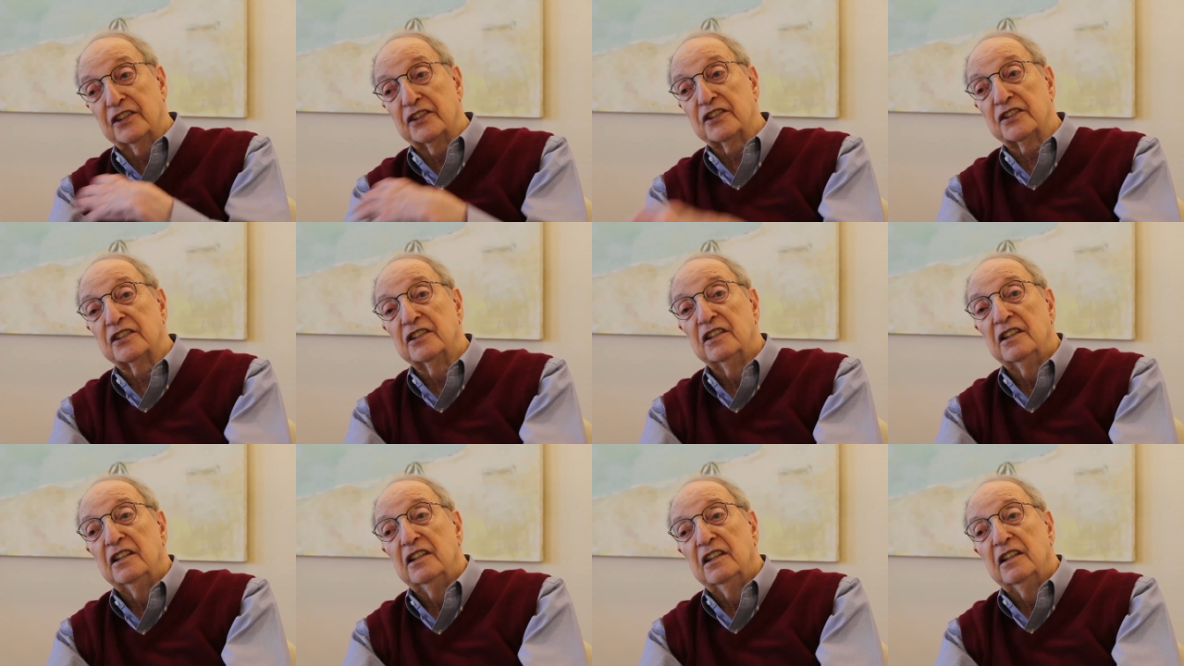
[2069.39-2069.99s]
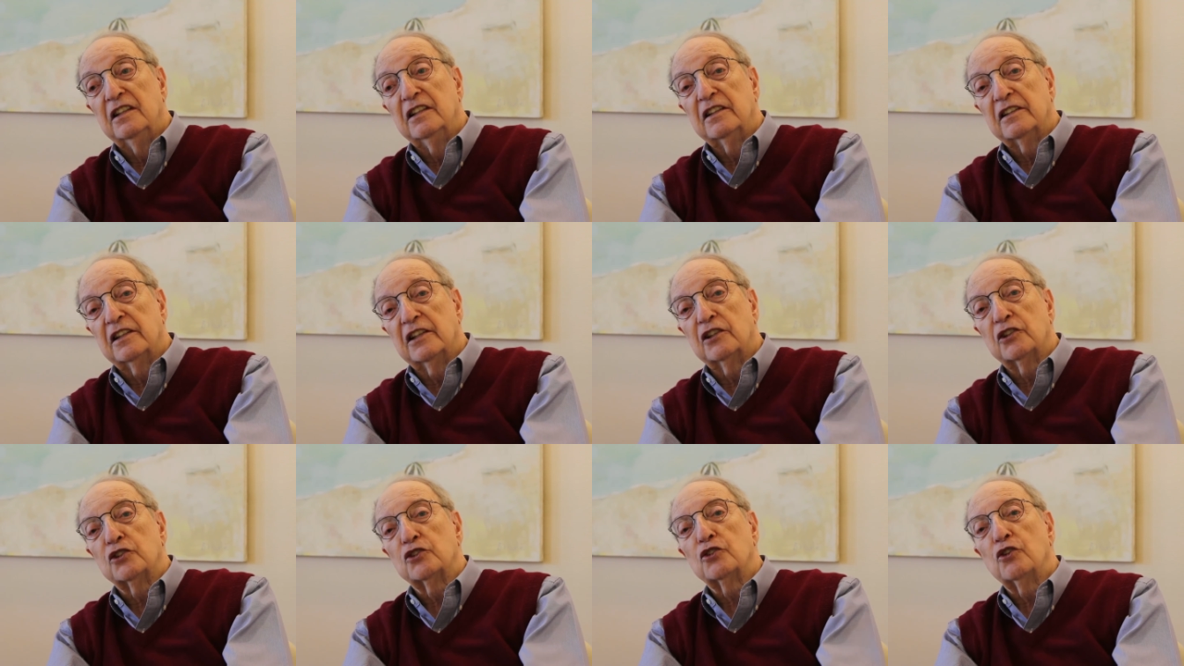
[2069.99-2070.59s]
is
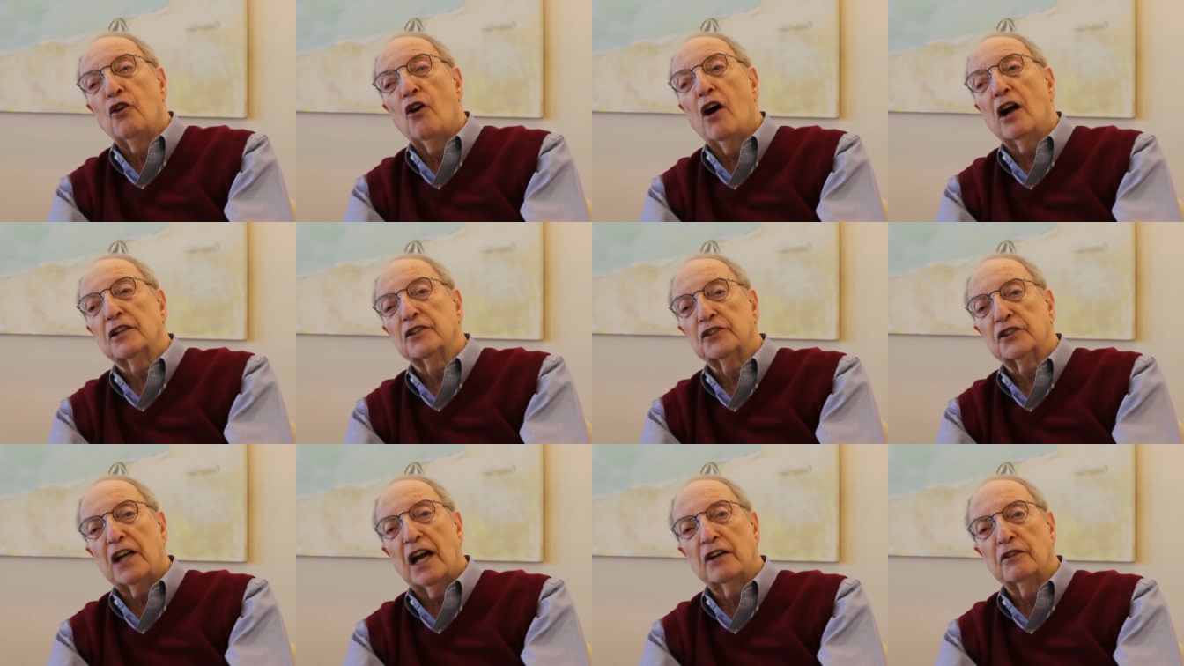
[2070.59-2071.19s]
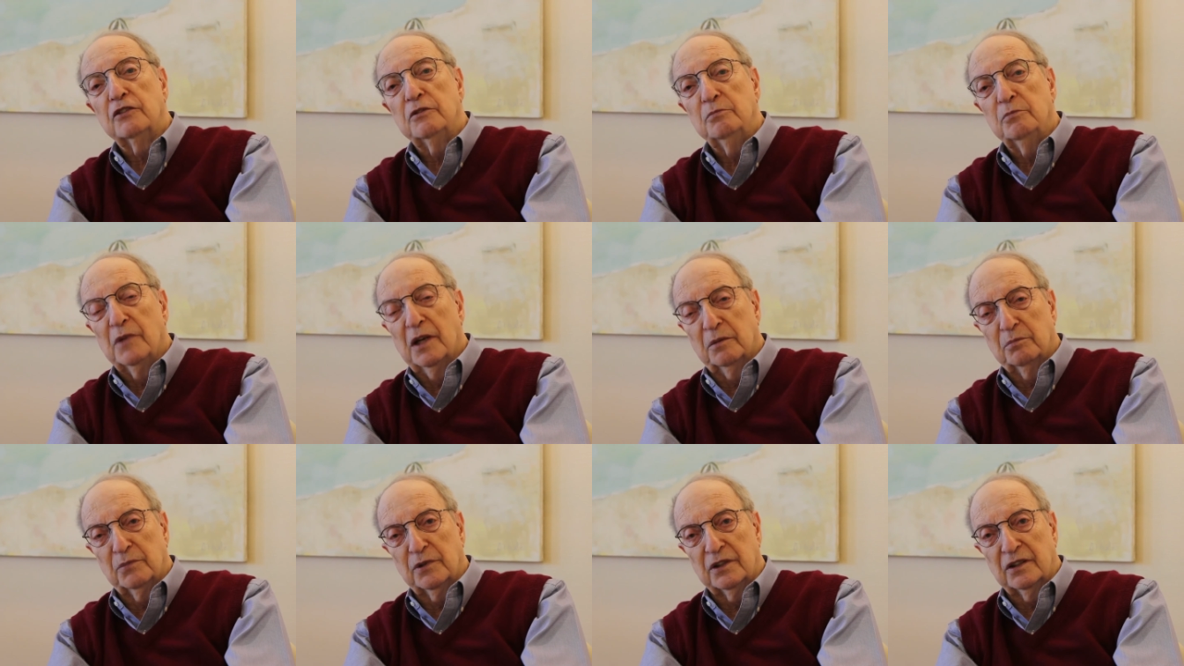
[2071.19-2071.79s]
that as long as I
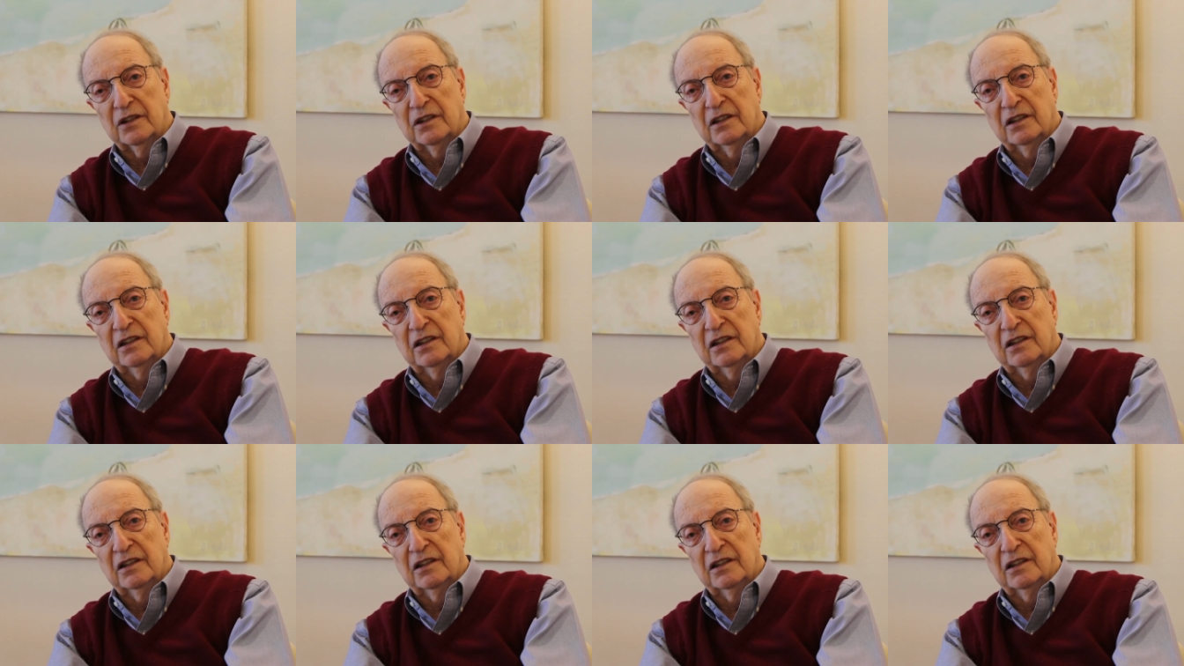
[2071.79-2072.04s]
remember